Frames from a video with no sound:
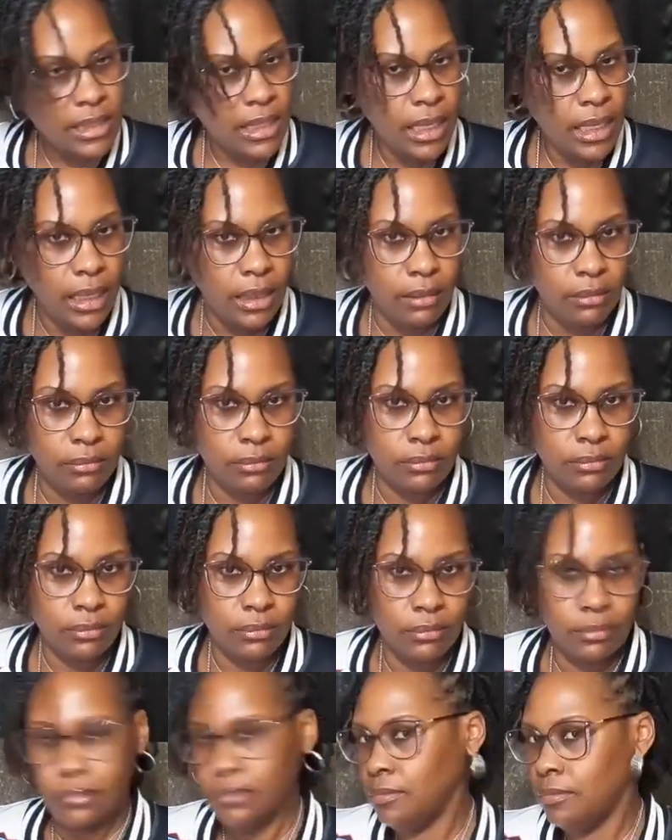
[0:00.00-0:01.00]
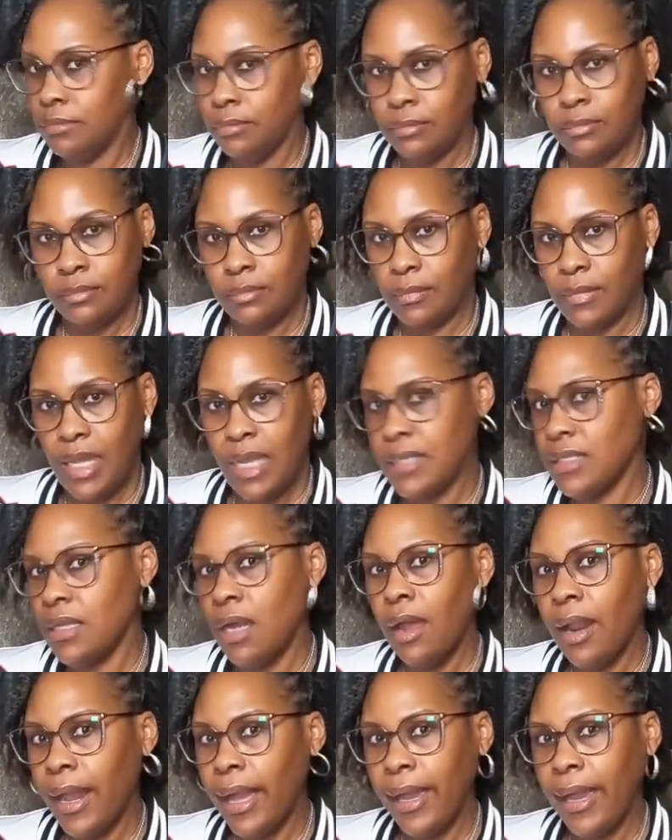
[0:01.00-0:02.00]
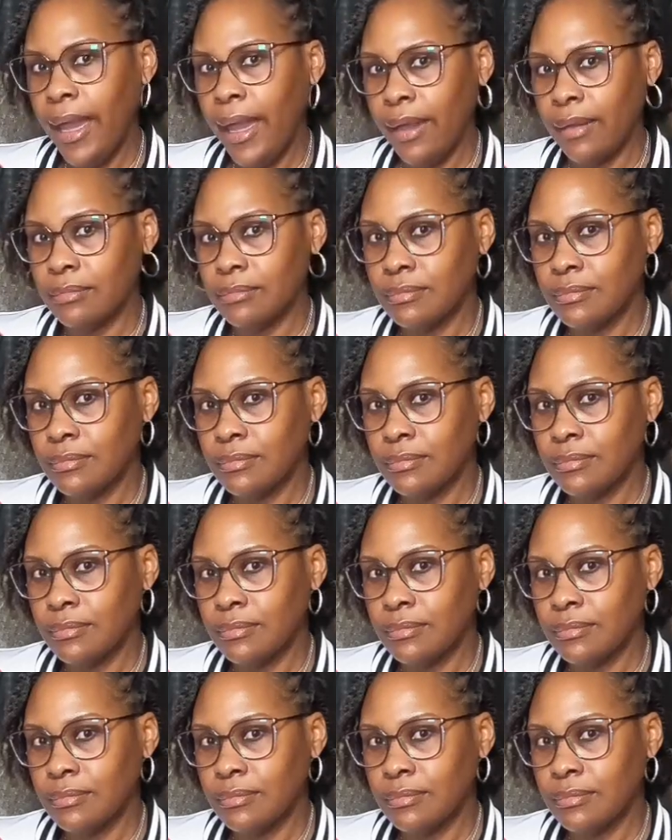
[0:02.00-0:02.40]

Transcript: it. That's all I got.